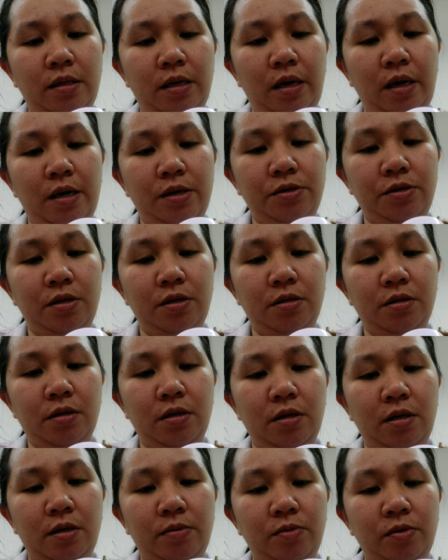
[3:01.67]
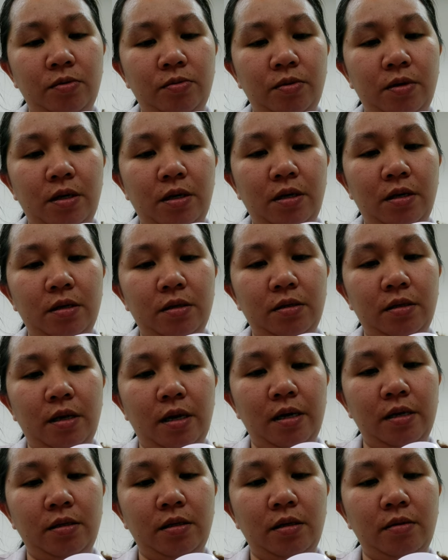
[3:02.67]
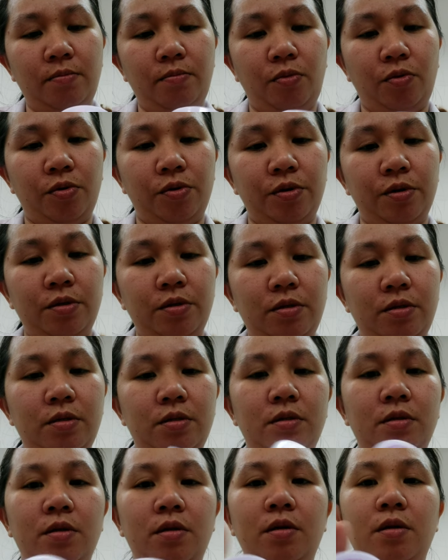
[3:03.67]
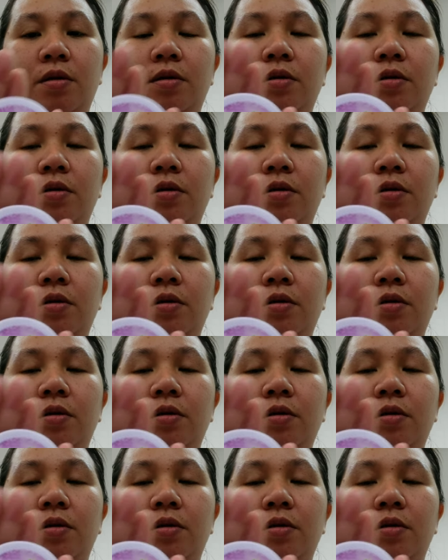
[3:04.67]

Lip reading: anti-aging, skin removal, tighten pores.